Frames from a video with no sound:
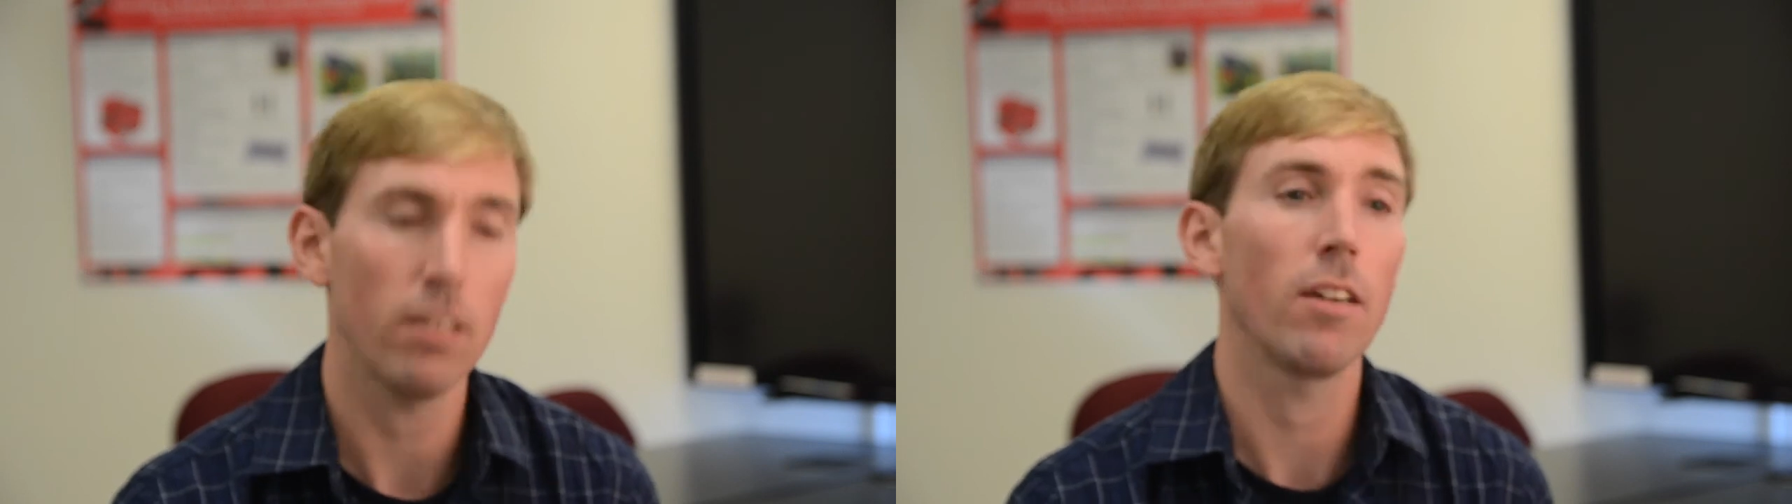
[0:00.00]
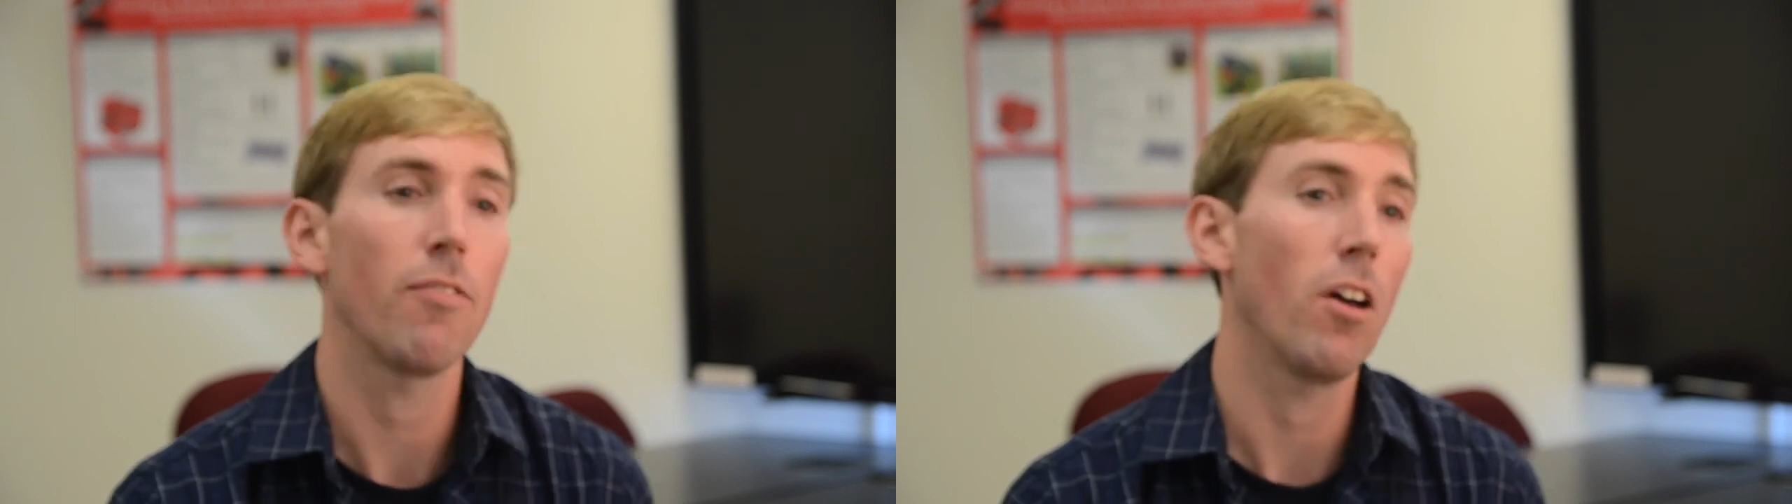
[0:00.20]

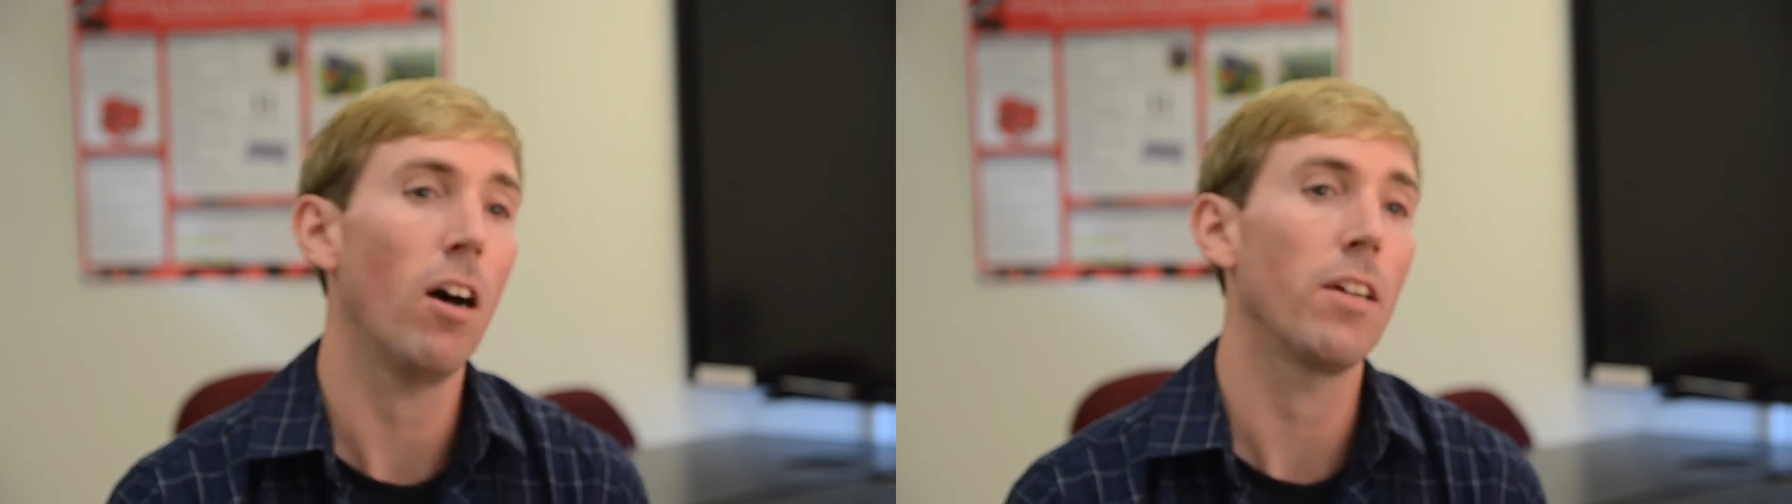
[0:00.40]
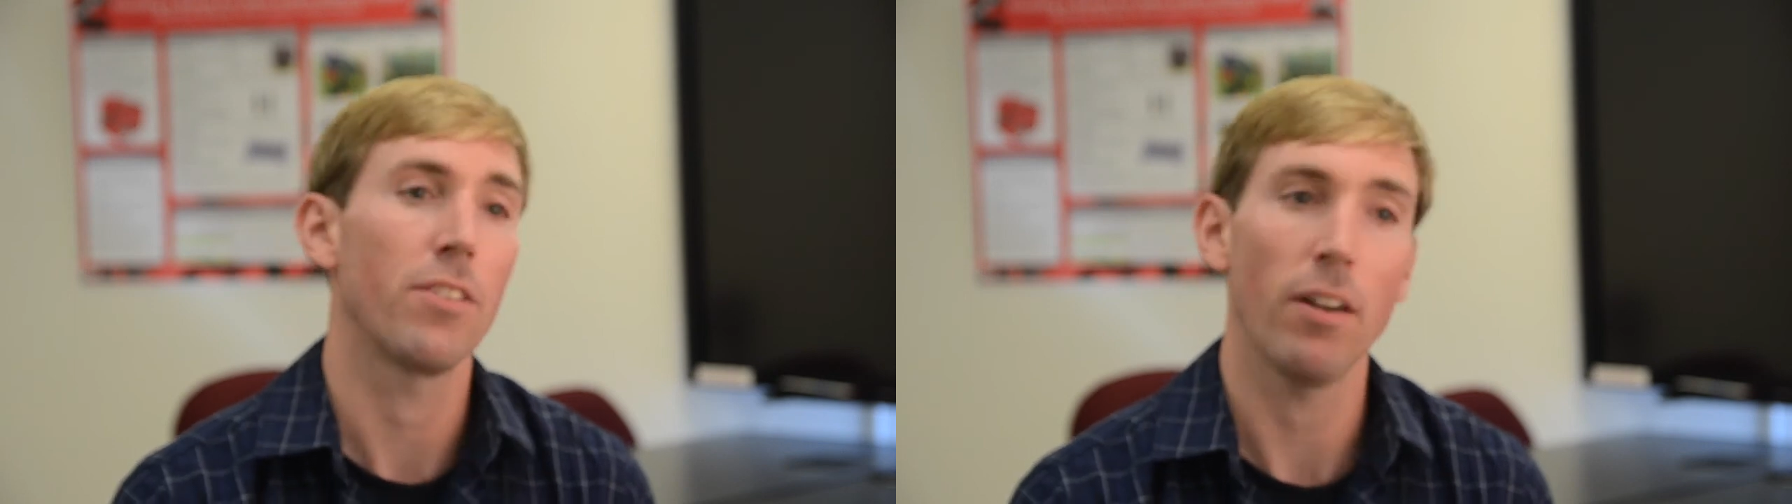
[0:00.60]
If
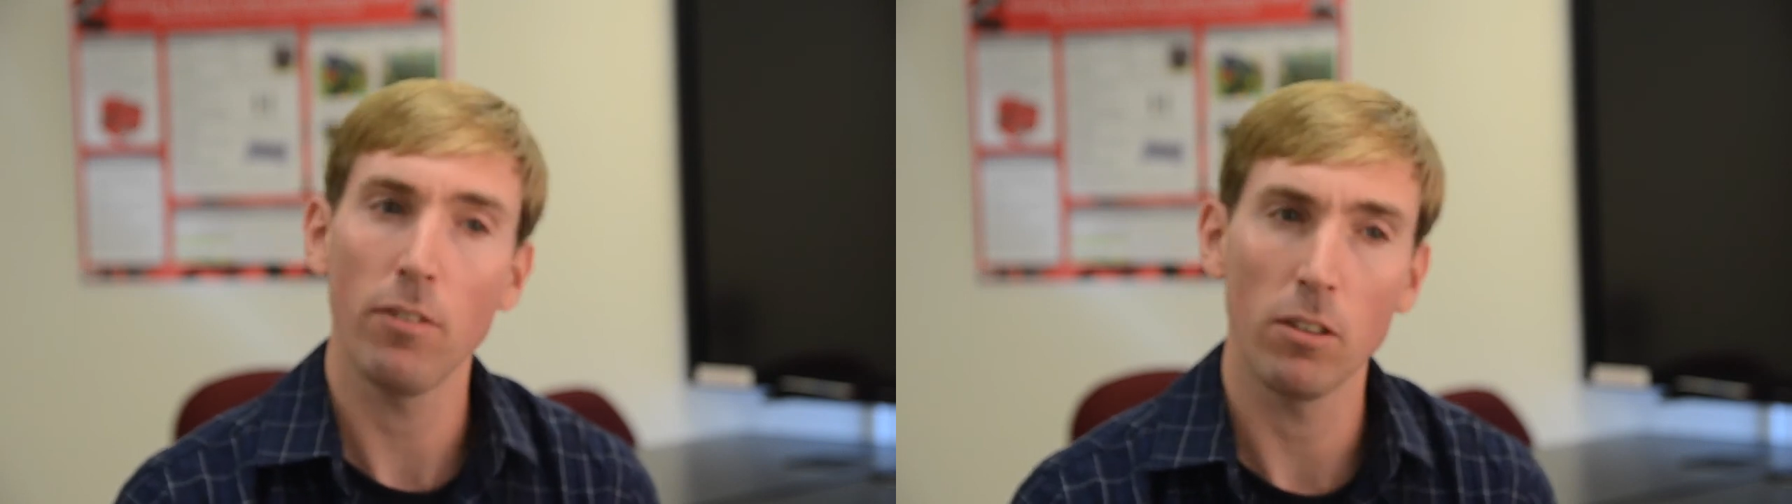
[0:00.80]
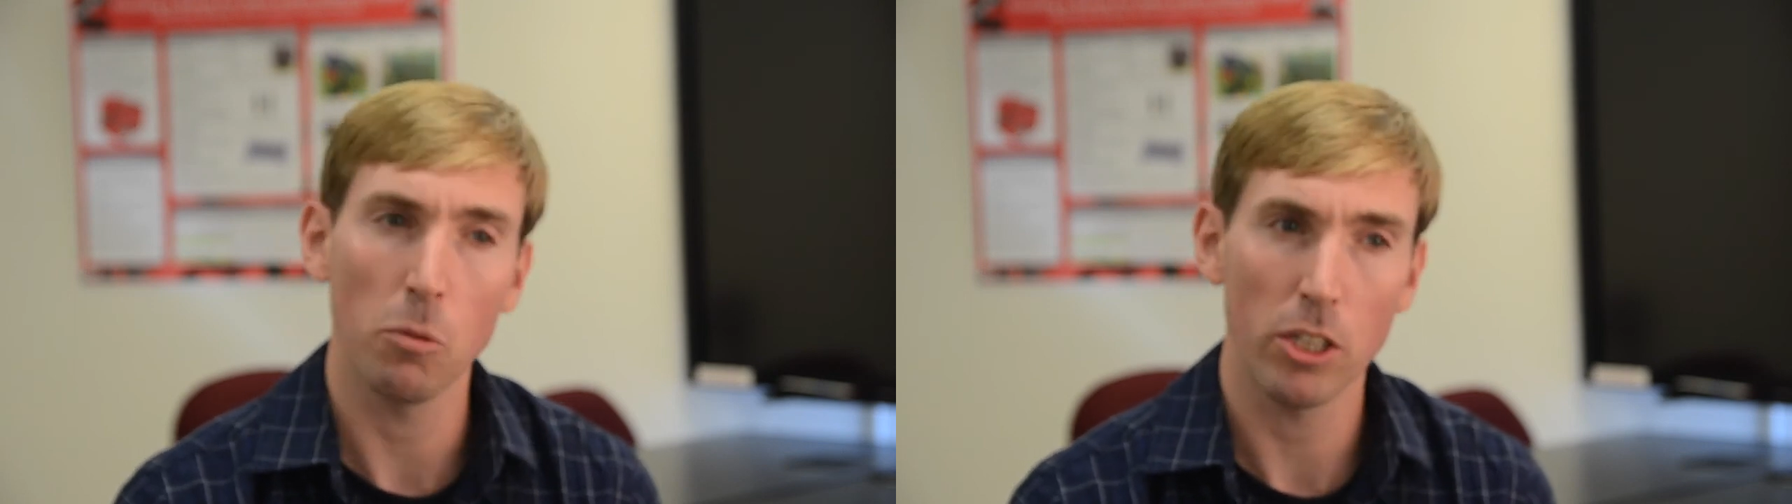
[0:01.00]
not,
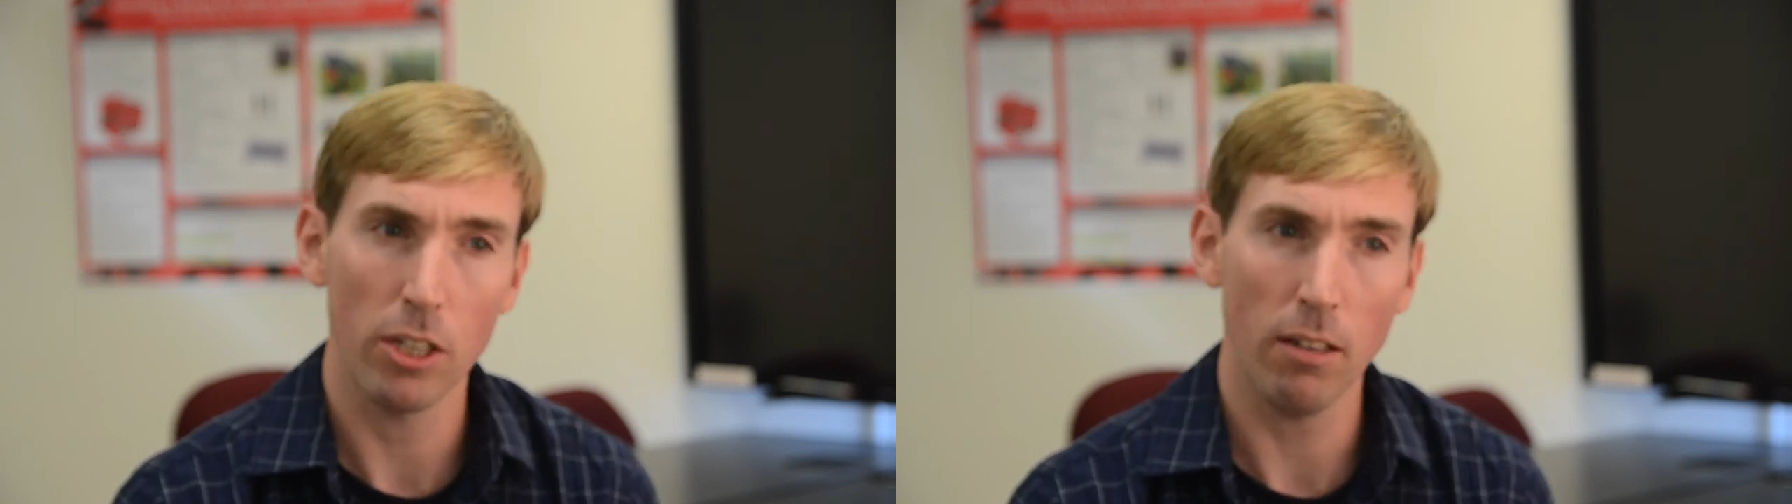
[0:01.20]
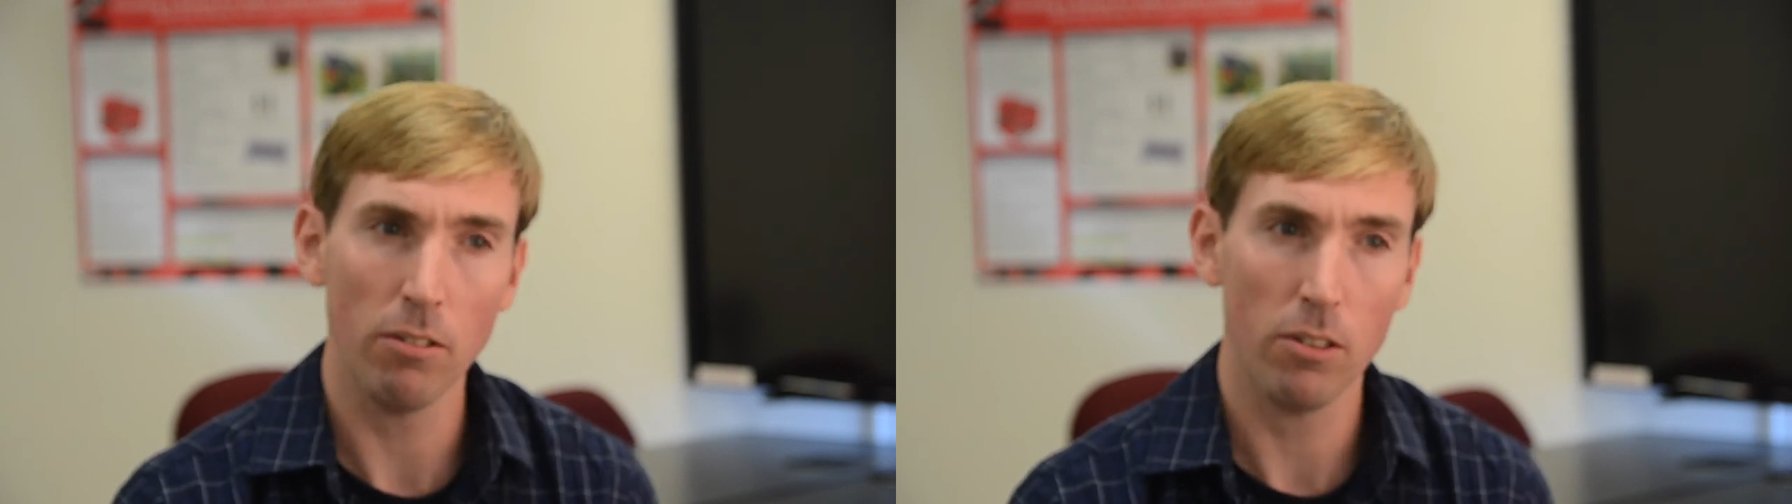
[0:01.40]
definitely reach out,